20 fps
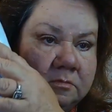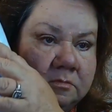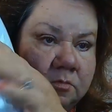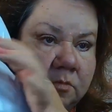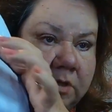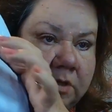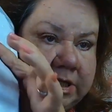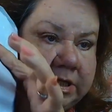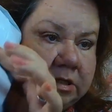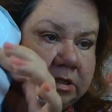
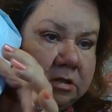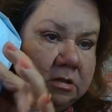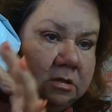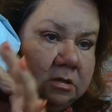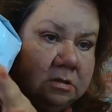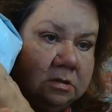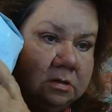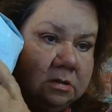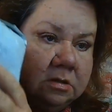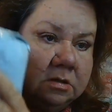one here,
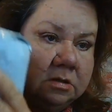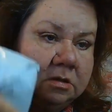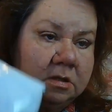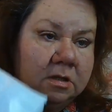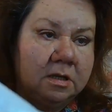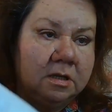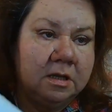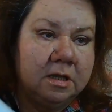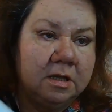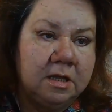
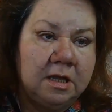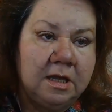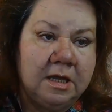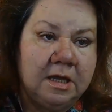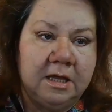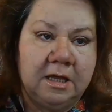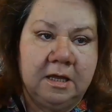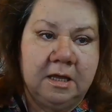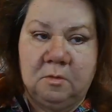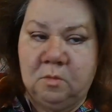
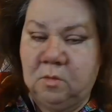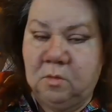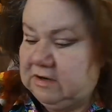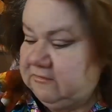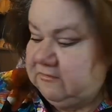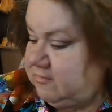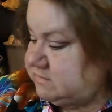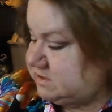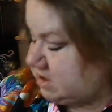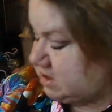and one
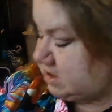of them's